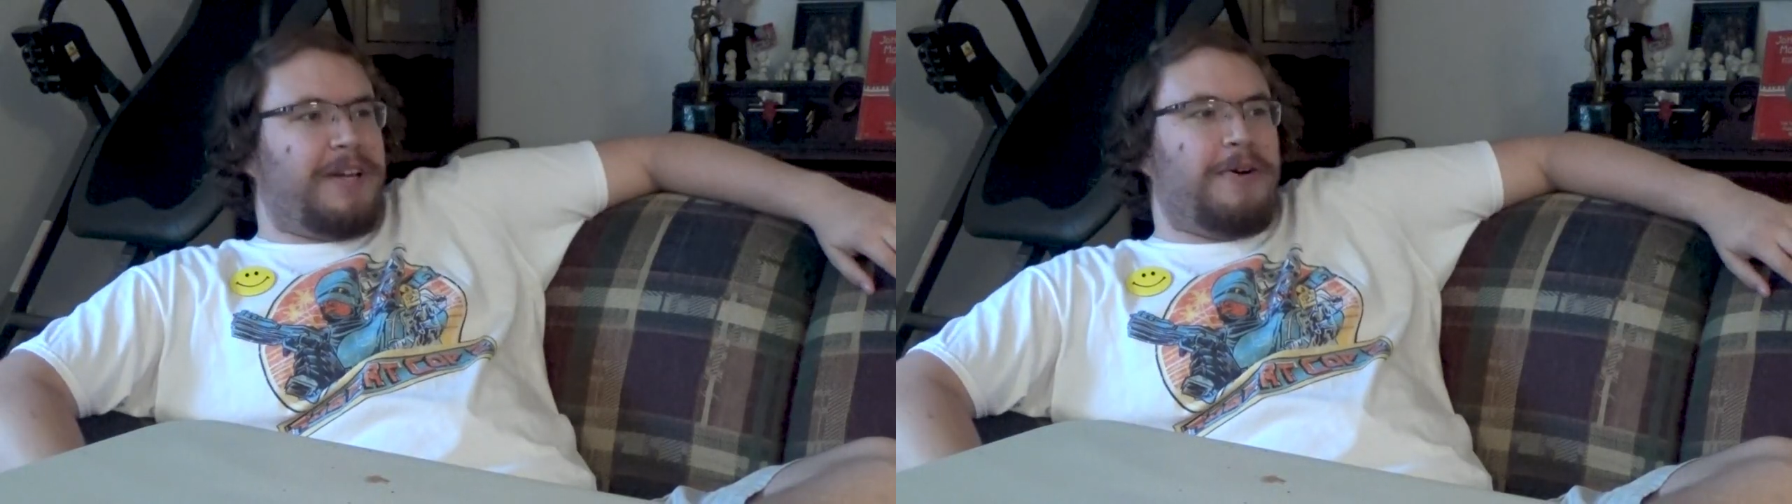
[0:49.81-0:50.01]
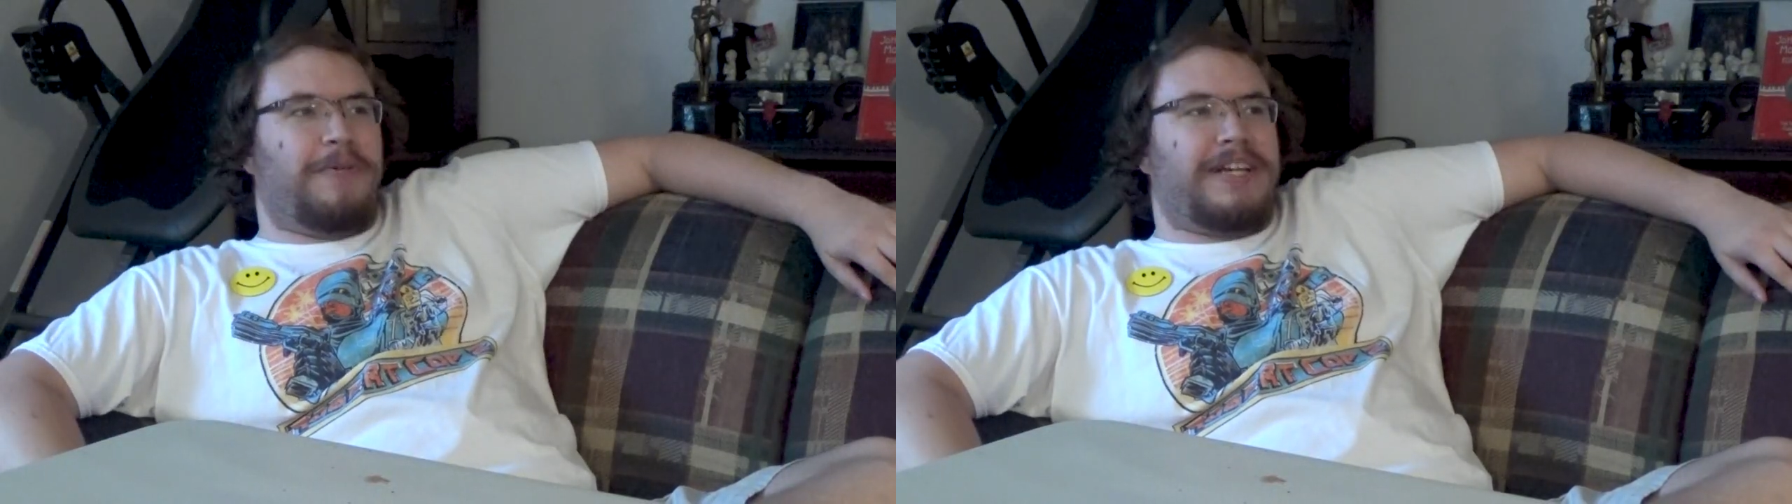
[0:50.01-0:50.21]

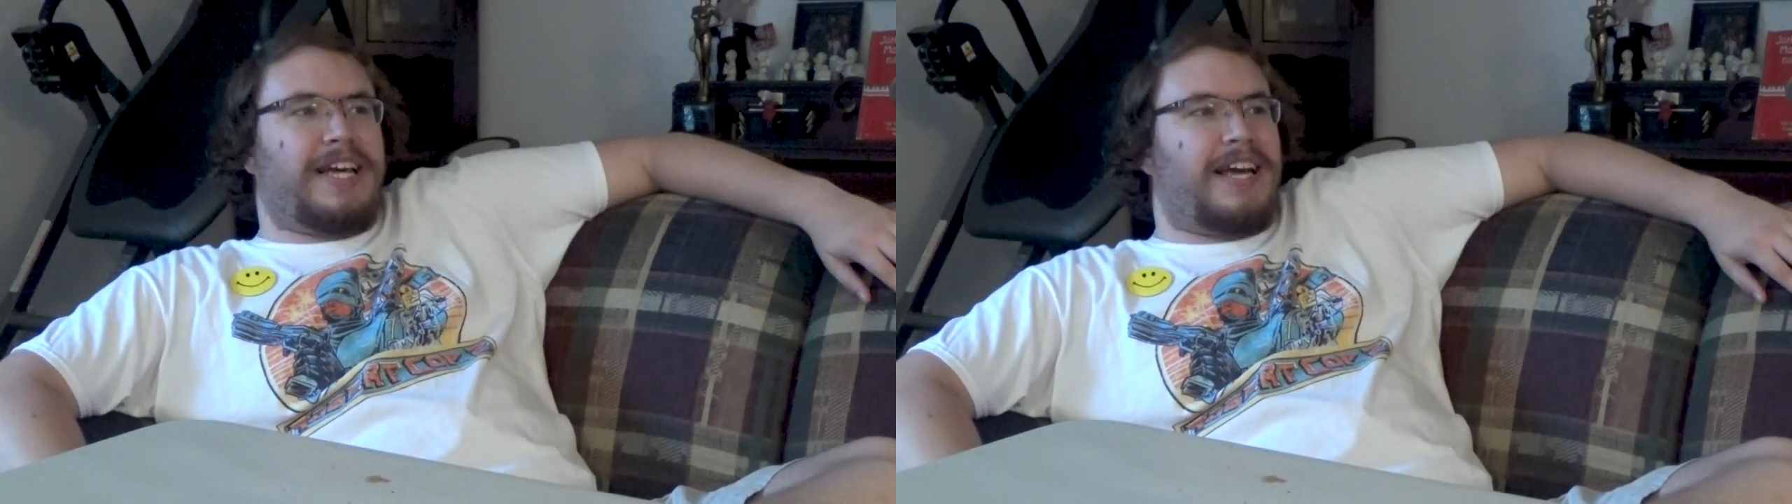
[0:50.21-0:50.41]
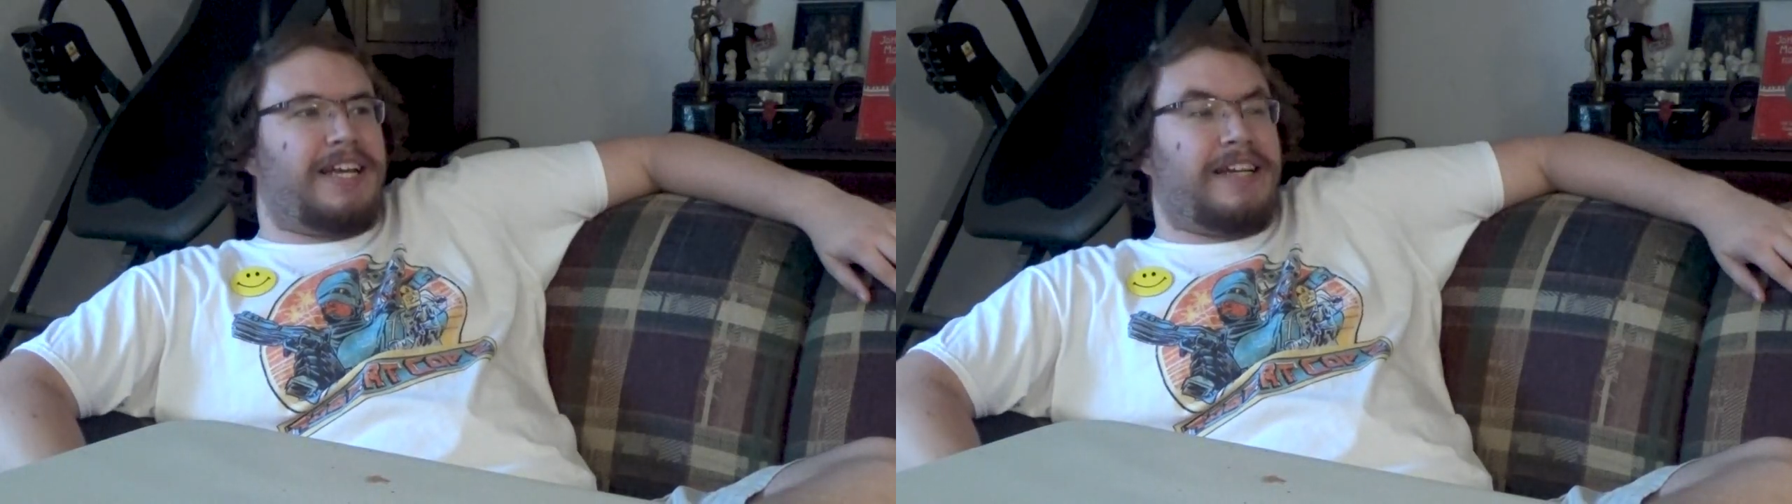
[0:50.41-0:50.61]
know when
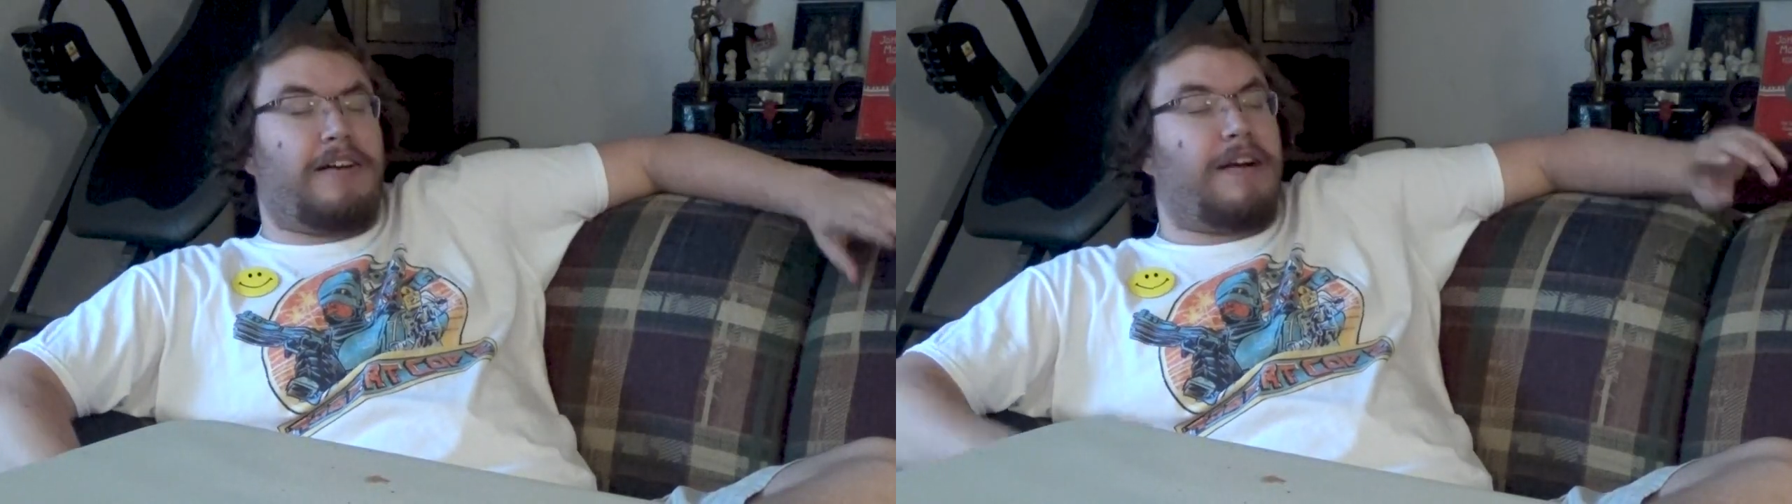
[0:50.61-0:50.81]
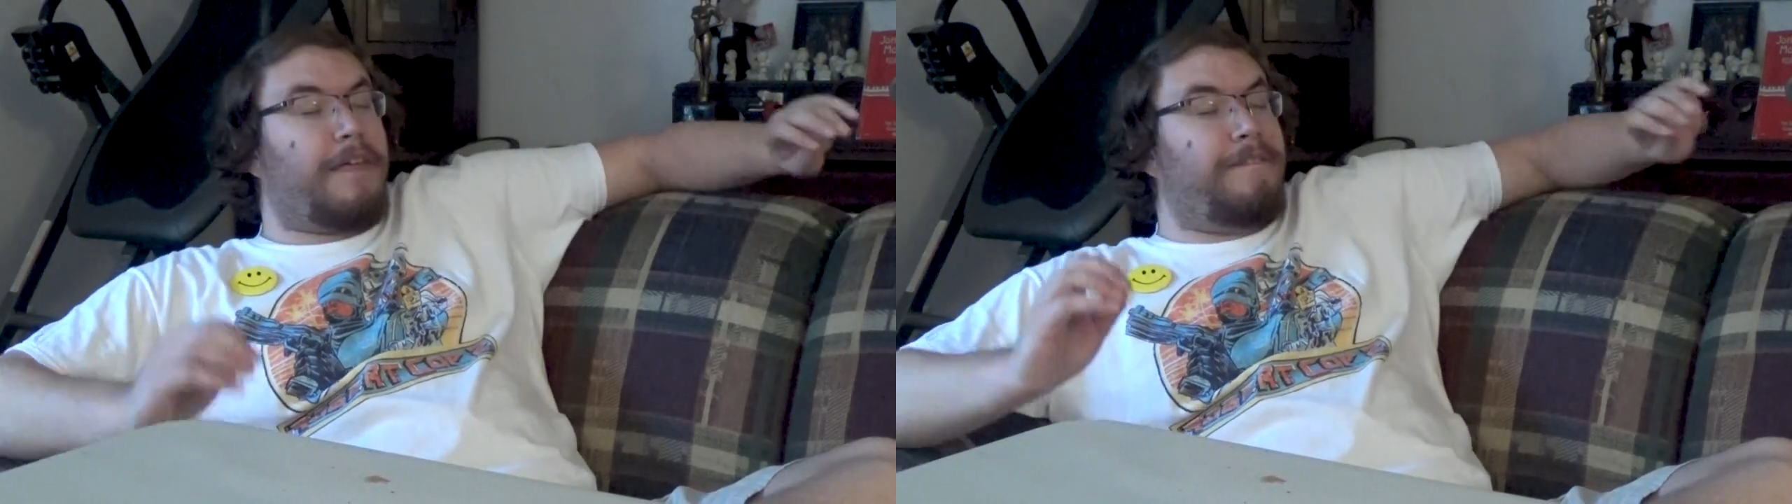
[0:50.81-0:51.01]
Daddy
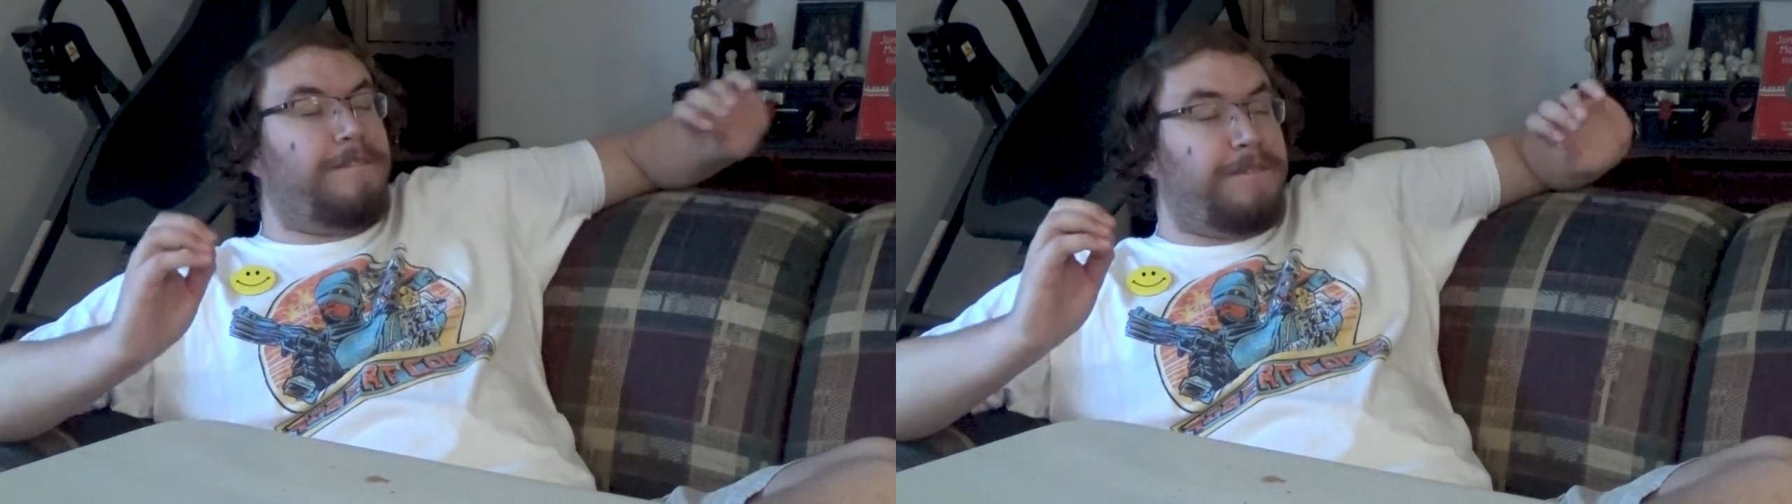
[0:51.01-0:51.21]
Derek